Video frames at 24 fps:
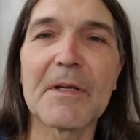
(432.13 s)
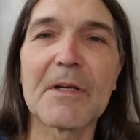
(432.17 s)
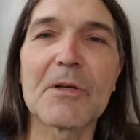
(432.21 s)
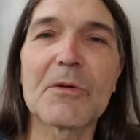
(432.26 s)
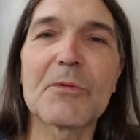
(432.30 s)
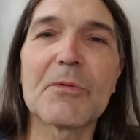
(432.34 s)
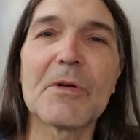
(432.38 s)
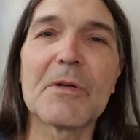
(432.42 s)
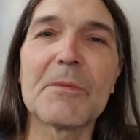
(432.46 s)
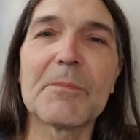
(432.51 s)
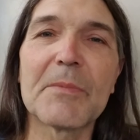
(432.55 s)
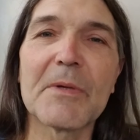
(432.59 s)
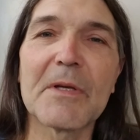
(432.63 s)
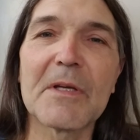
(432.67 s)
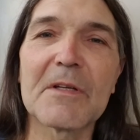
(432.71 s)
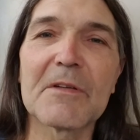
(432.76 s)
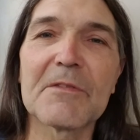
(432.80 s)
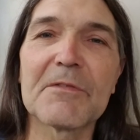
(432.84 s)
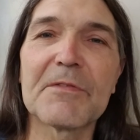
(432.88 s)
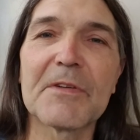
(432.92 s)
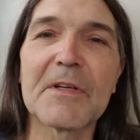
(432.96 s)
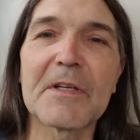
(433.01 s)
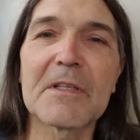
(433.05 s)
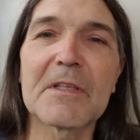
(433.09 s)
and quit being a
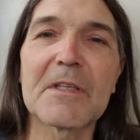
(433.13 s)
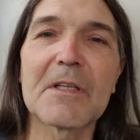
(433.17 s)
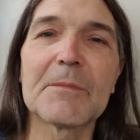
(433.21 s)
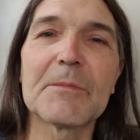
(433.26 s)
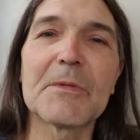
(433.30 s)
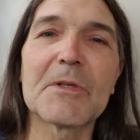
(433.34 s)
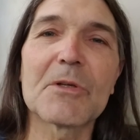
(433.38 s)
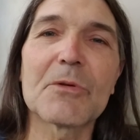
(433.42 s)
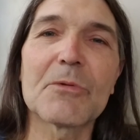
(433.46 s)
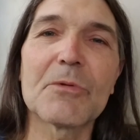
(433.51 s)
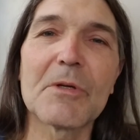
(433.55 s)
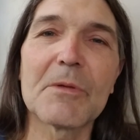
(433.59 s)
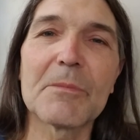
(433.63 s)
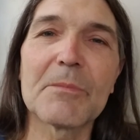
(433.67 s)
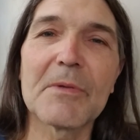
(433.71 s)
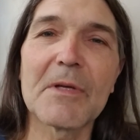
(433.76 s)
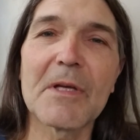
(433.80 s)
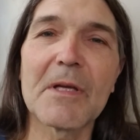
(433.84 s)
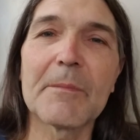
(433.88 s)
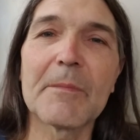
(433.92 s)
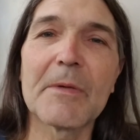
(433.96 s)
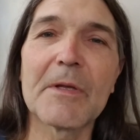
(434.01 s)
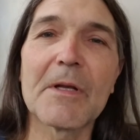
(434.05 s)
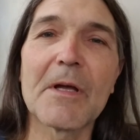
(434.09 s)
victim and quit
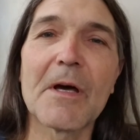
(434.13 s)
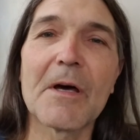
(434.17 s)
blaming